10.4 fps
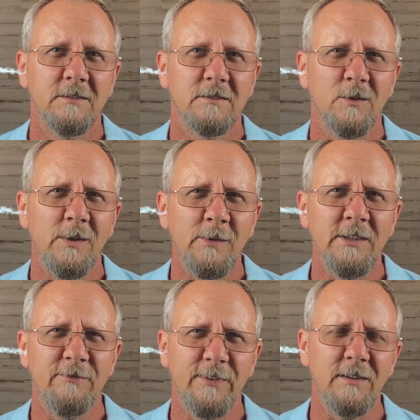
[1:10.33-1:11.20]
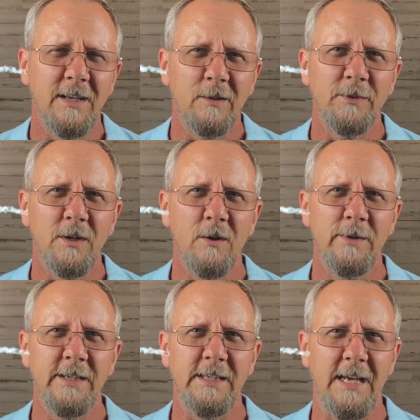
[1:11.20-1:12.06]
So I really felt like we
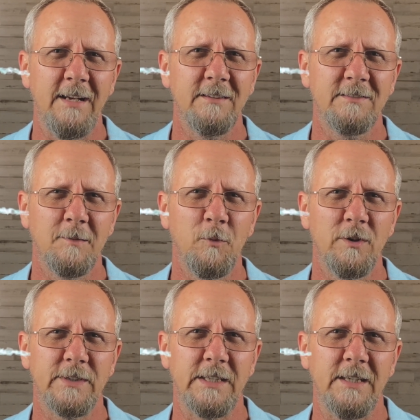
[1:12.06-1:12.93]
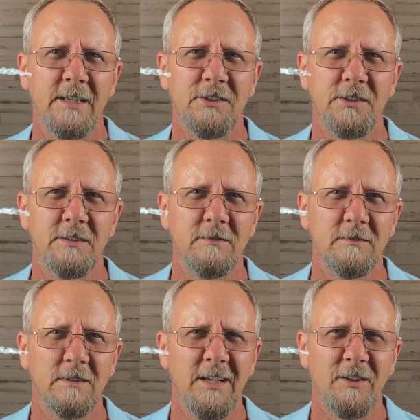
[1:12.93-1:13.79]
already had somewhat of a connection,
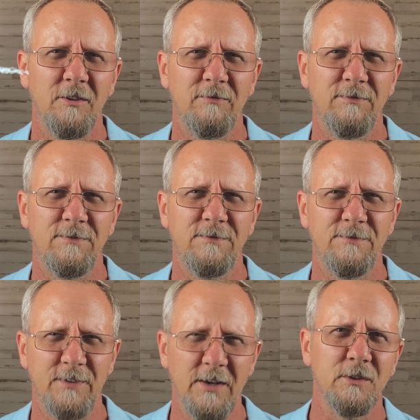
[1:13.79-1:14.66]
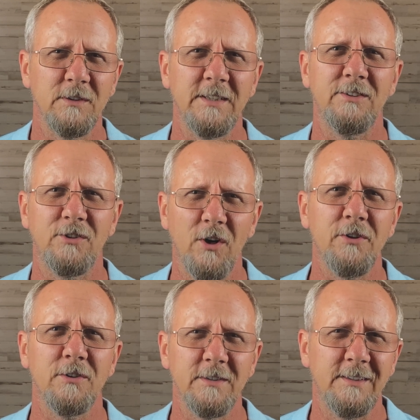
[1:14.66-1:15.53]
like a fatherly
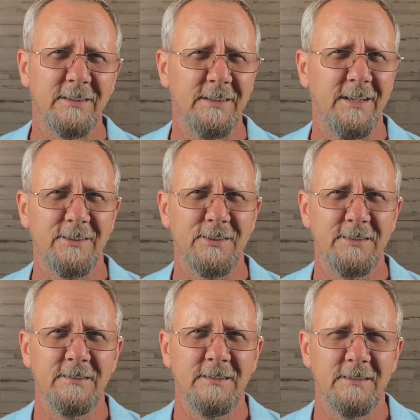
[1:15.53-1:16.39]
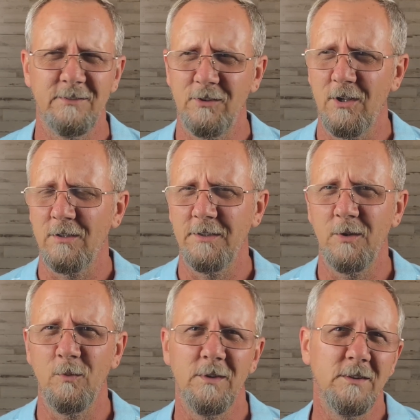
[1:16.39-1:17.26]
daughterly connection. Is daughterly
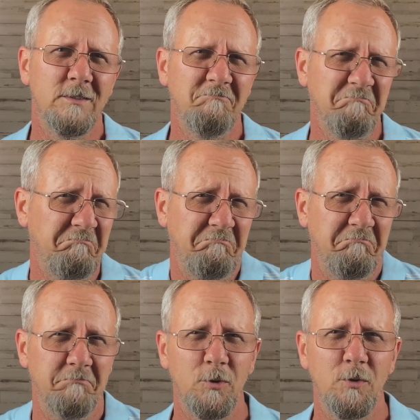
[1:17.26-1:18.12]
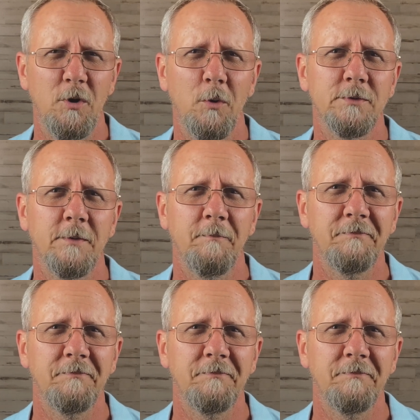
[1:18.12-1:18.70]
a word? Hmm, who knows?